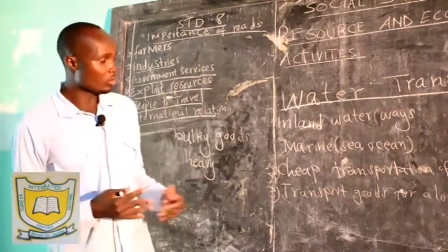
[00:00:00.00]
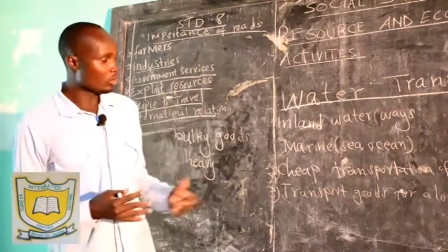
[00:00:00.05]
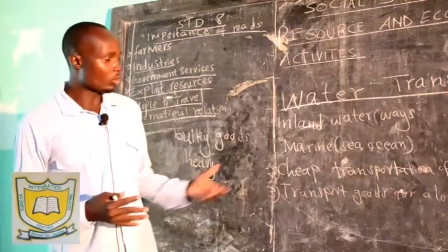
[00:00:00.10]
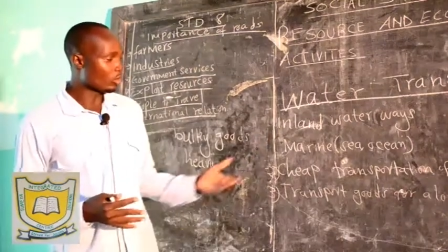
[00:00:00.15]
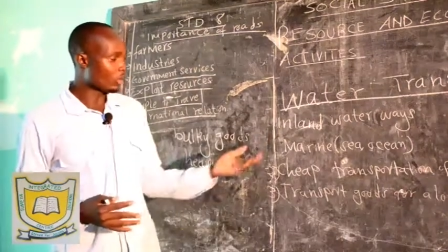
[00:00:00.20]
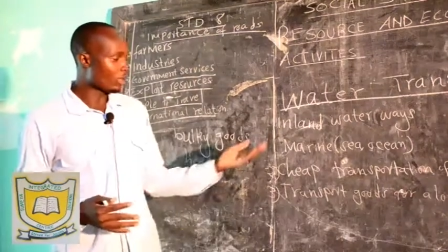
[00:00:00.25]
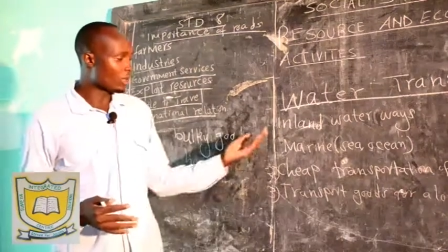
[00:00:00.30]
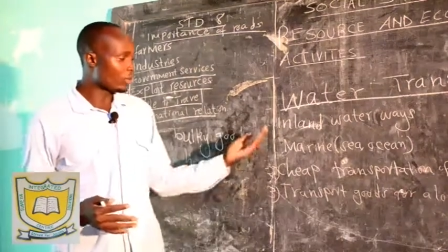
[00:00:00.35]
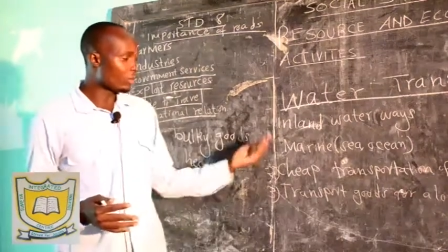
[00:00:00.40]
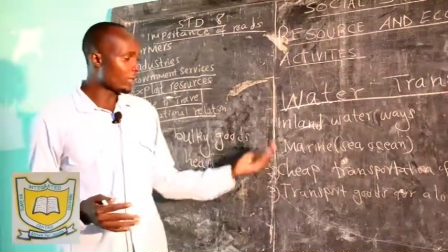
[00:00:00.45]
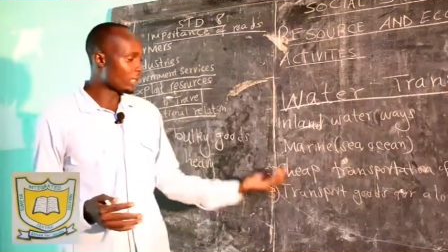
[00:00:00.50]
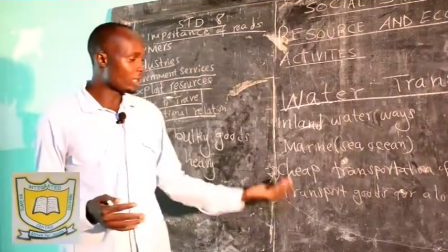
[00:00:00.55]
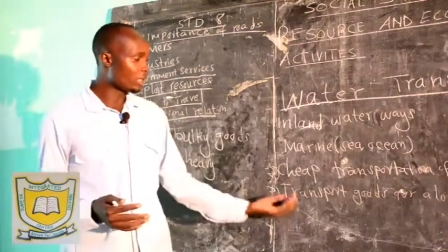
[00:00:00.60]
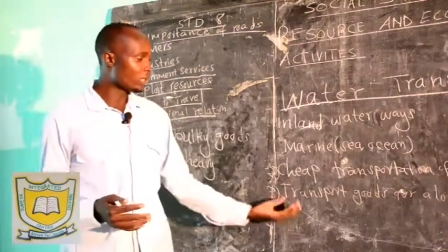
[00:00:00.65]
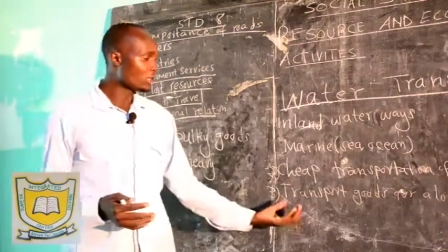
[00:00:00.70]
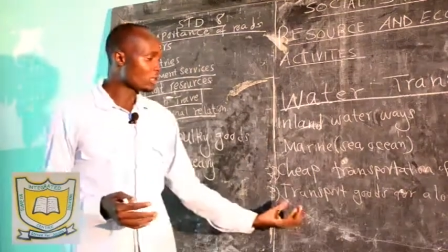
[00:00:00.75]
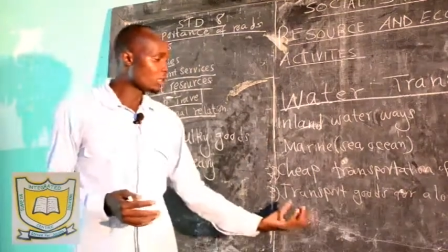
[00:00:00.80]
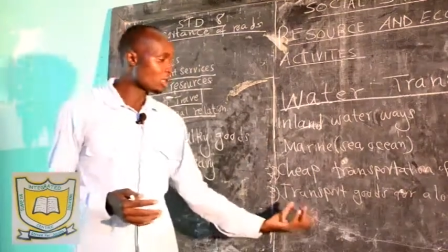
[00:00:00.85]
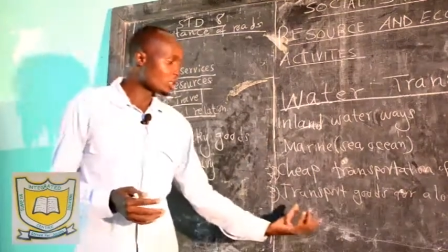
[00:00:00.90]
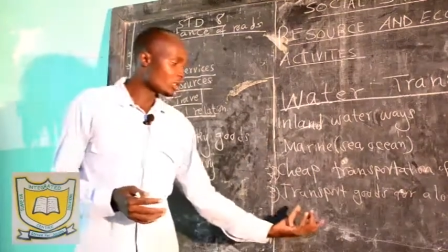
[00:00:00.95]
all the
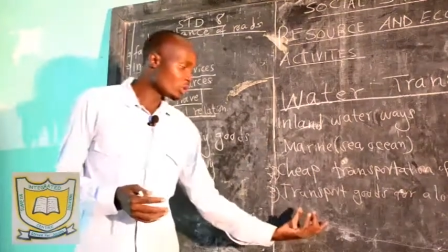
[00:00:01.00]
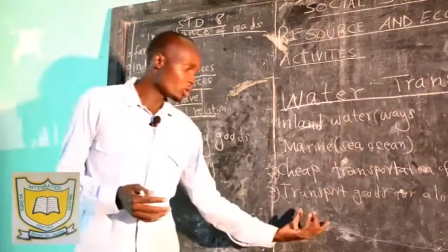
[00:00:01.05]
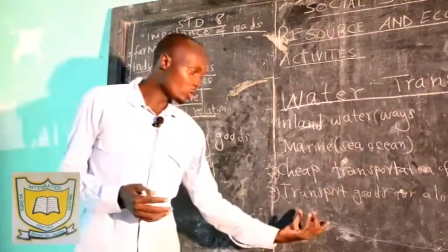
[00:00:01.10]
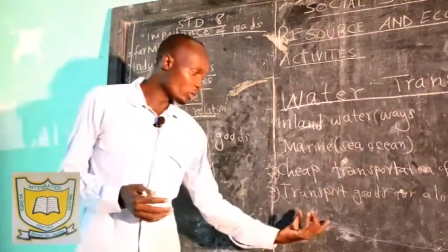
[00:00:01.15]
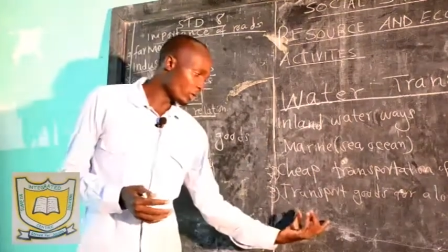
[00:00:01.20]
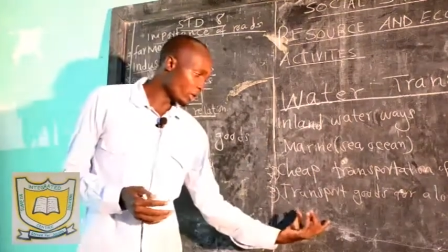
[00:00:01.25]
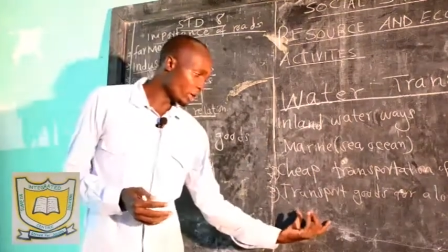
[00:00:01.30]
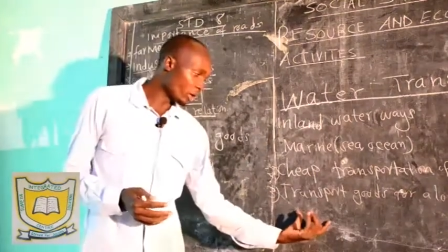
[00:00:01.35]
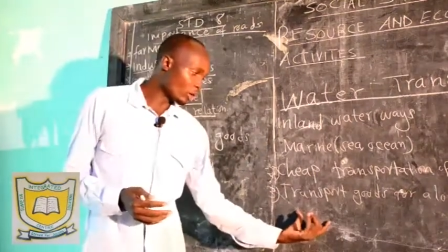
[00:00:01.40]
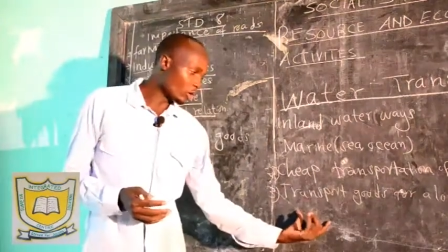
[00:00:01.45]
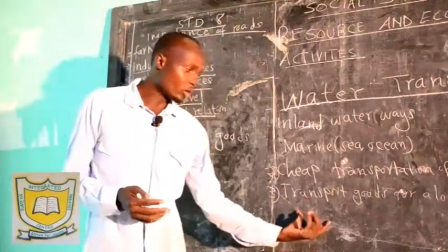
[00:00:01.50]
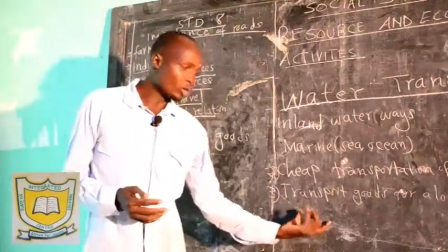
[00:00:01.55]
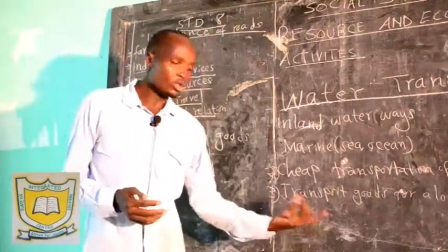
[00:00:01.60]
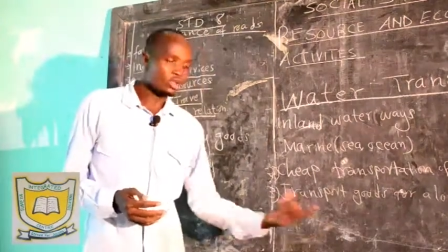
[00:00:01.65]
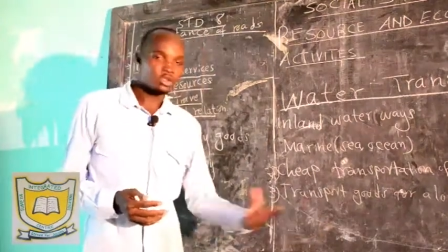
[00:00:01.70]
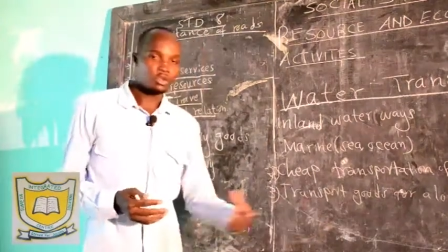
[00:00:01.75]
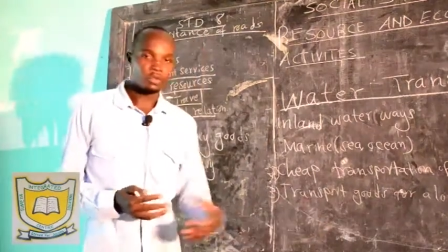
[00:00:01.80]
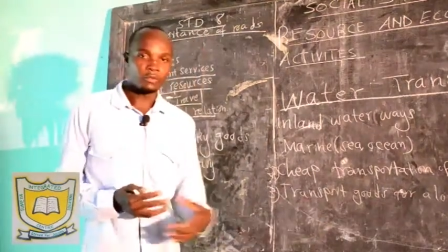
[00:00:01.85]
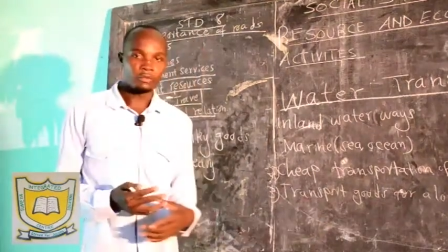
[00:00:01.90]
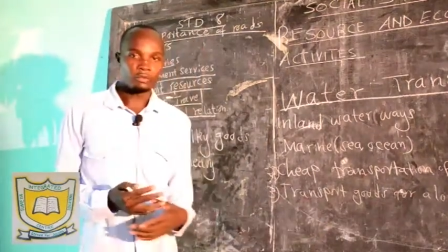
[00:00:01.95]
way to the
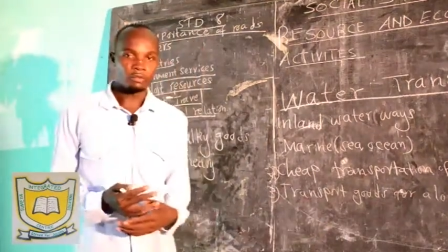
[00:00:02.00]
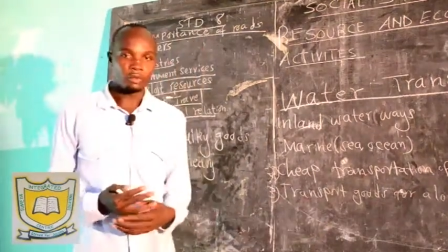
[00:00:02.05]
coast of